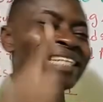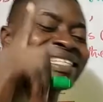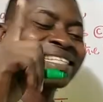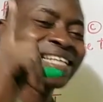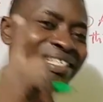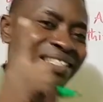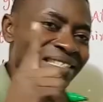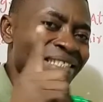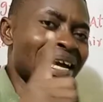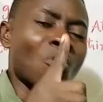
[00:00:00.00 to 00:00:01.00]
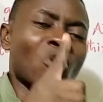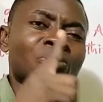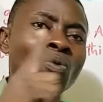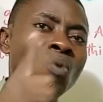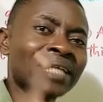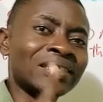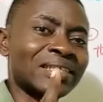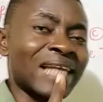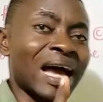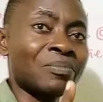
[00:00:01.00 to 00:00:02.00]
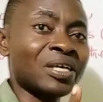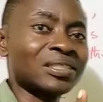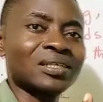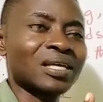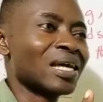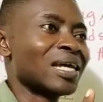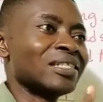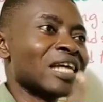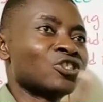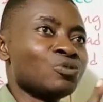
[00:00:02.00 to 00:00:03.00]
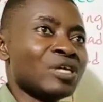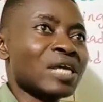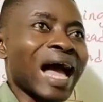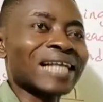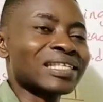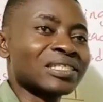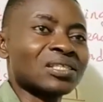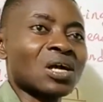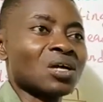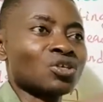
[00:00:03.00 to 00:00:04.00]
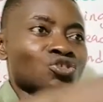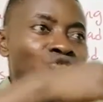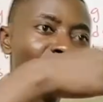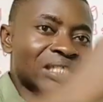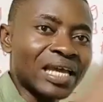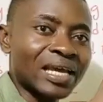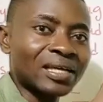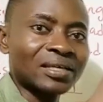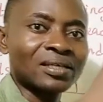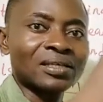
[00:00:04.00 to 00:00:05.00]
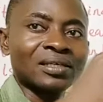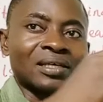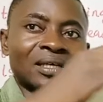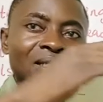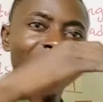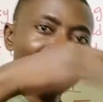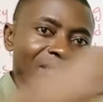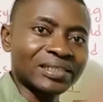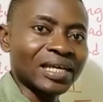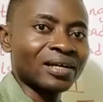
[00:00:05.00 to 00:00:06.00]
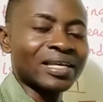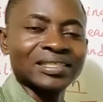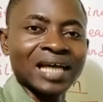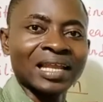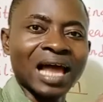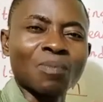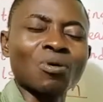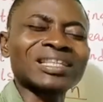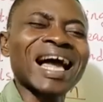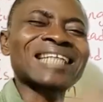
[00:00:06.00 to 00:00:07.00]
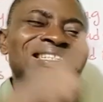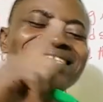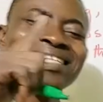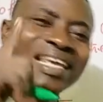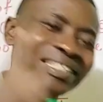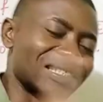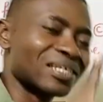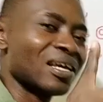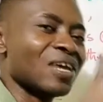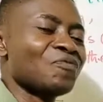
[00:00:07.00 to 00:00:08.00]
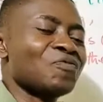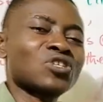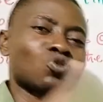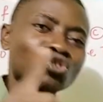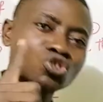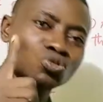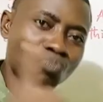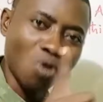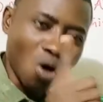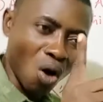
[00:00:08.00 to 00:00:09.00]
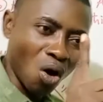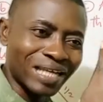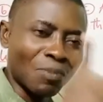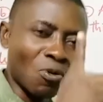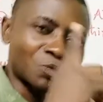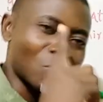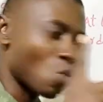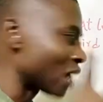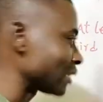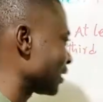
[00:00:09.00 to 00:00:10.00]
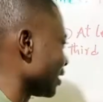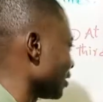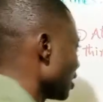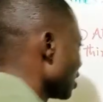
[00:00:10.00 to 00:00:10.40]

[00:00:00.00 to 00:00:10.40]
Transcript: at least there must be 1 tail. That means there should be at least 2 tail. 3 tail is allowed, but at least if it's too small, there must be 1 tail.